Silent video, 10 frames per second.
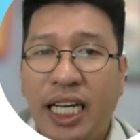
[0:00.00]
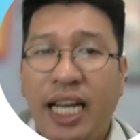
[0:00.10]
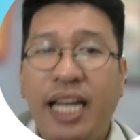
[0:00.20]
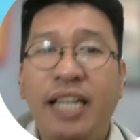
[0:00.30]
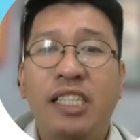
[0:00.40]

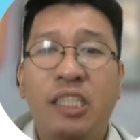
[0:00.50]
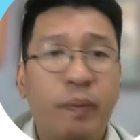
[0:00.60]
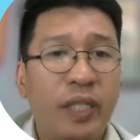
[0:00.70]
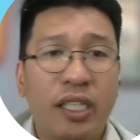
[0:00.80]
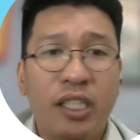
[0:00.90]
and
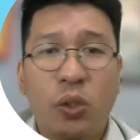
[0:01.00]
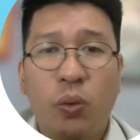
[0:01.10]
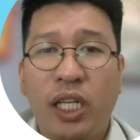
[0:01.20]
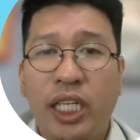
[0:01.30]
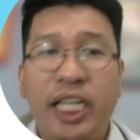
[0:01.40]

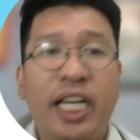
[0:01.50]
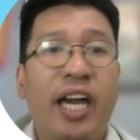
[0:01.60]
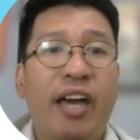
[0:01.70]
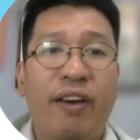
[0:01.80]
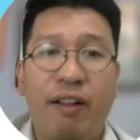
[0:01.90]
spiritually
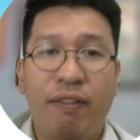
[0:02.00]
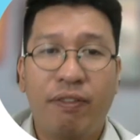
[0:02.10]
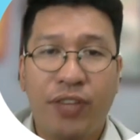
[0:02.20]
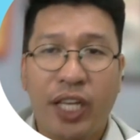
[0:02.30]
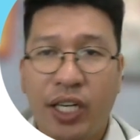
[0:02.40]

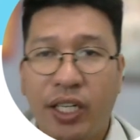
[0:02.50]
healthy.